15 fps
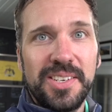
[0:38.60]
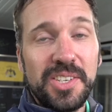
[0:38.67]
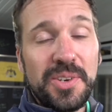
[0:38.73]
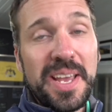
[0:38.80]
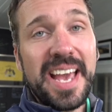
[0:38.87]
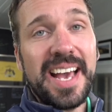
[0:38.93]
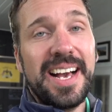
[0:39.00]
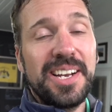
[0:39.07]
So
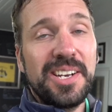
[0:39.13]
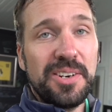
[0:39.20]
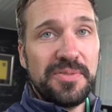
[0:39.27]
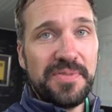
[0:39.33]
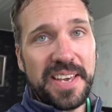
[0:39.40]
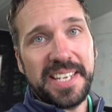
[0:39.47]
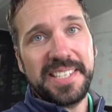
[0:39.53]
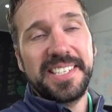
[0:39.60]
yeah, I
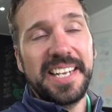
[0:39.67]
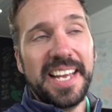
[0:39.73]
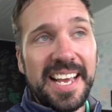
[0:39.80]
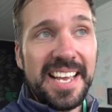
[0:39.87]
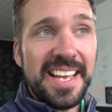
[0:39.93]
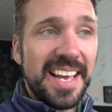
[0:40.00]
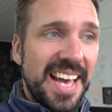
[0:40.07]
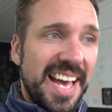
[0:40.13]
got fitted
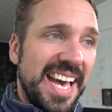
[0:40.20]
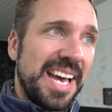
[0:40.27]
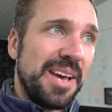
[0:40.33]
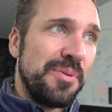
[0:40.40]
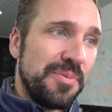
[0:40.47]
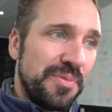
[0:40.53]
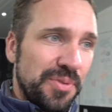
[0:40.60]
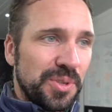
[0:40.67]
today
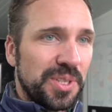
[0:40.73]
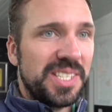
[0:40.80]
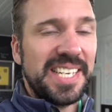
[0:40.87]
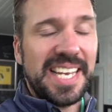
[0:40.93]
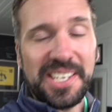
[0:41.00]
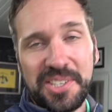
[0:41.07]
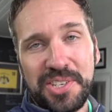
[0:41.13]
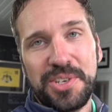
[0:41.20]
for the
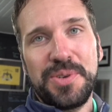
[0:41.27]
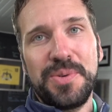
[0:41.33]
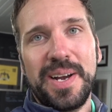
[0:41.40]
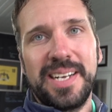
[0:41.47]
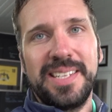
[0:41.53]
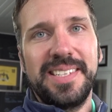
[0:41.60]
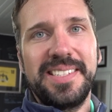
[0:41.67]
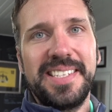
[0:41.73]
TS2
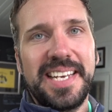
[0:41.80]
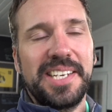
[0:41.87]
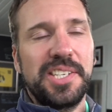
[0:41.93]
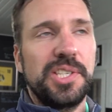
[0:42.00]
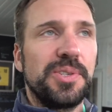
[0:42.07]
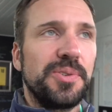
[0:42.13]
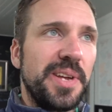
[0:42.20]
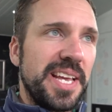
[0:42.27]
and the
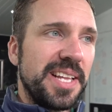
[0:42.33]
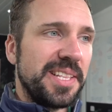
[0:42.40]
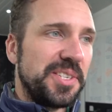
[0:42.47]
TS3,